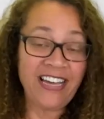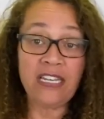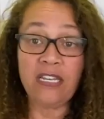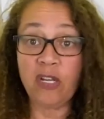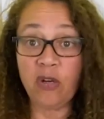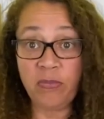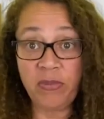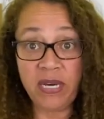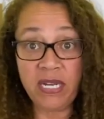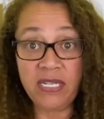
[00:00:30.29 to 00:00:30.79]

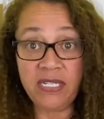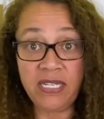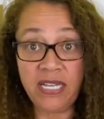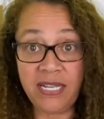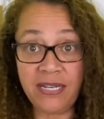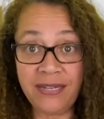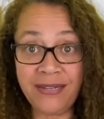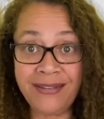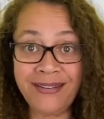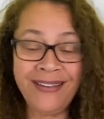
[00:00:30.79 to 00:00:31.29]
no pun
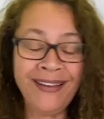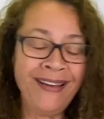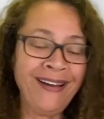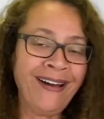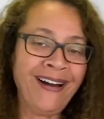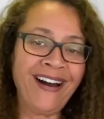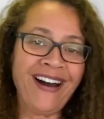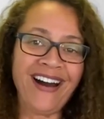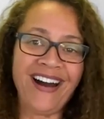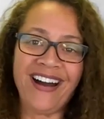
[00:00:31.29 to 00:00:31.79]
intended,
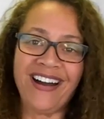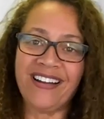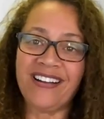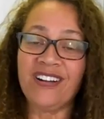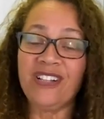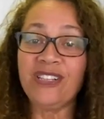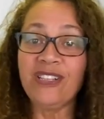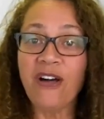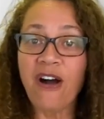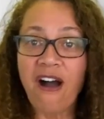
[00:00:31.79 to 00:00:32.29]

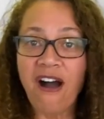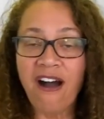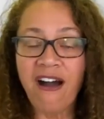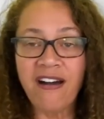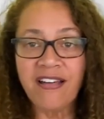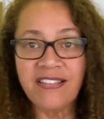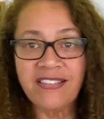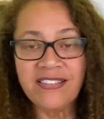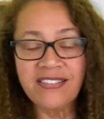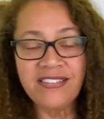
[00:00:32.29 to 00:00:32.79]

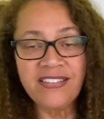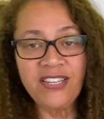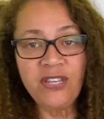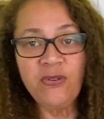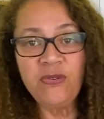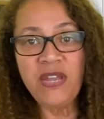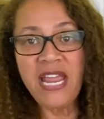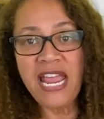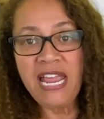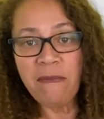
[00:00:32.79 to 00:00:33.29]
cloths,
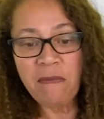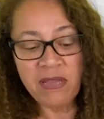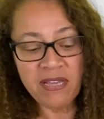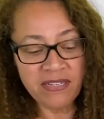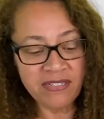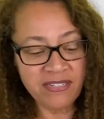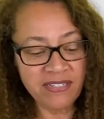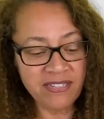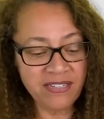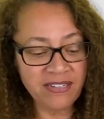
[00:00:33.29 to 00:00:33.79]
you name
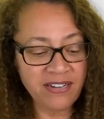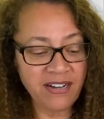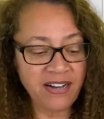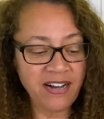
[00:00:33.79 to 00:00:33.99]
it,